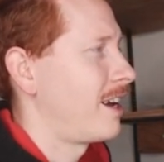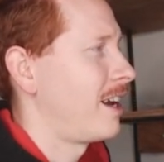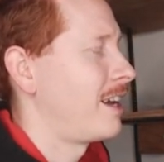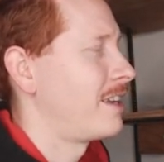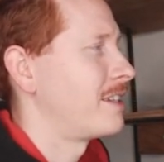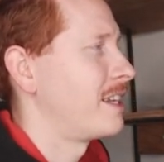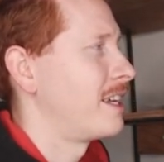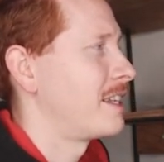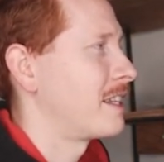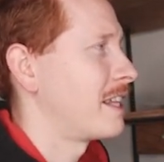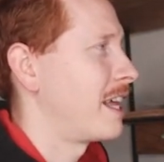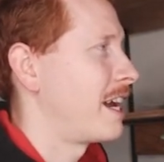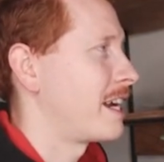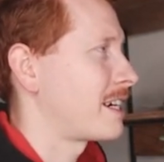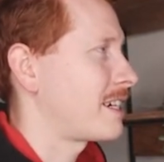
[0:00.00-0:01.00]
And then,
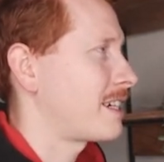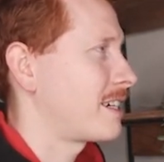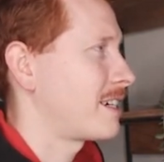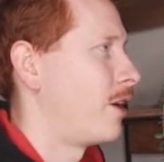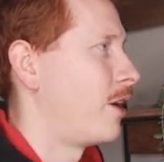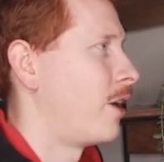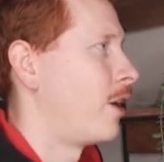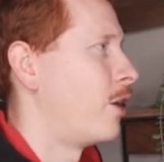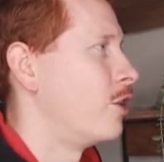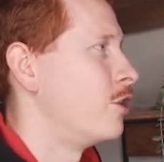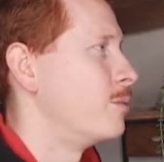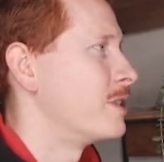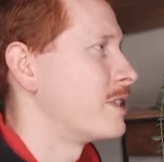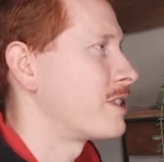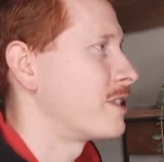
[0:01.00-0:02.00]
like,
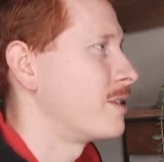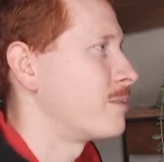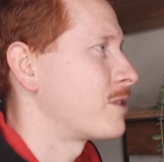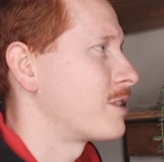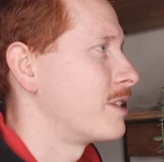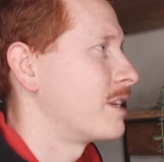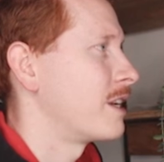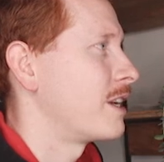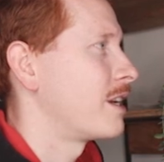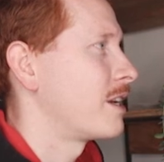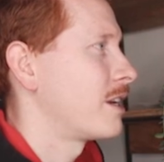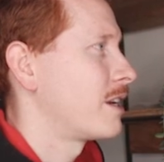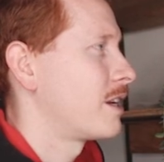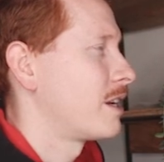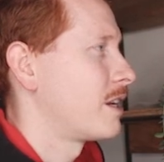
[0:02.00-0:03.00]
Homer Simpson
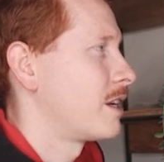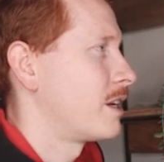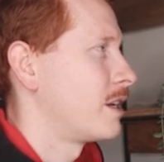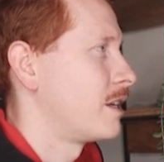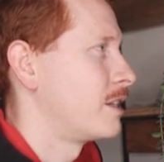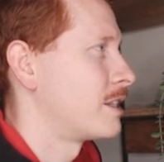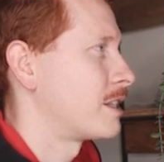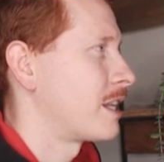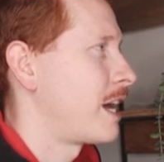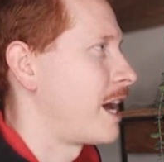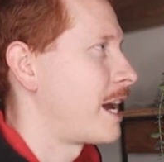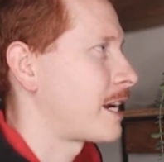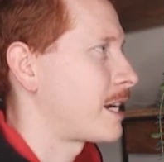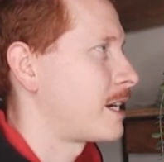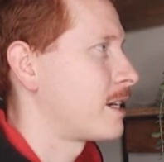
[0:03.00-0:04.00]
is,
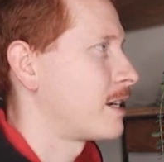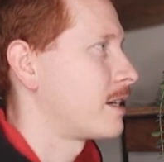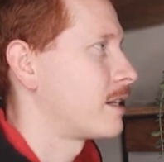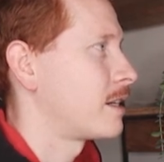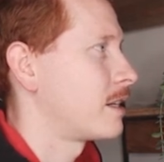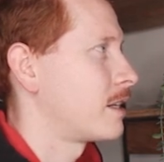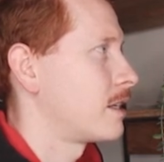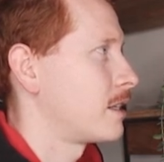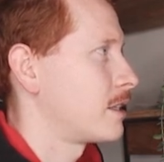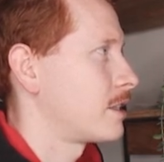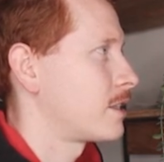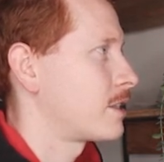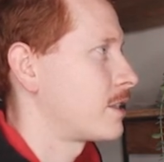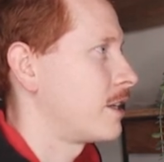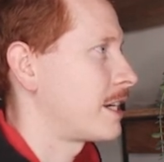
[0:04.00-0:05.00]
like,
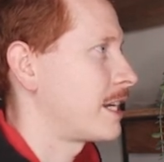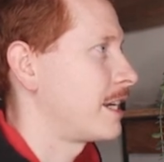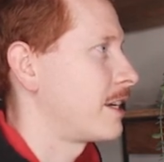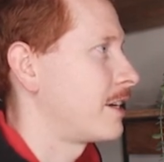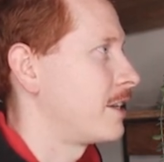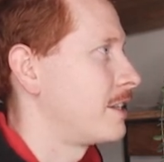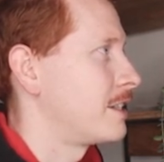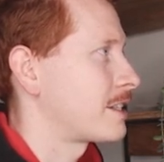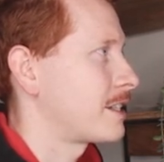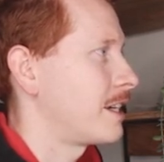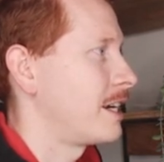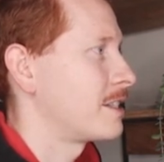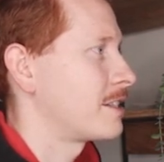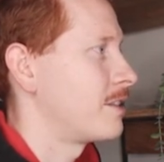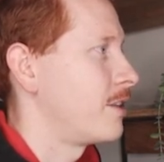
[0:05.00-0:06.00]
sucking on this
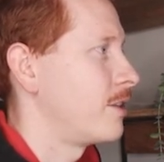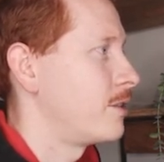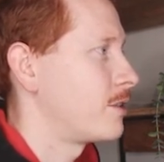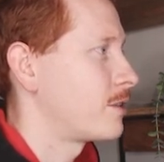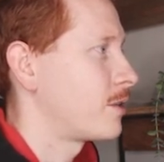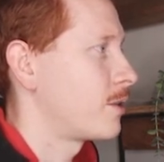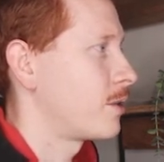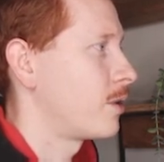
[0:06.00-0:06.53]
guy's nose.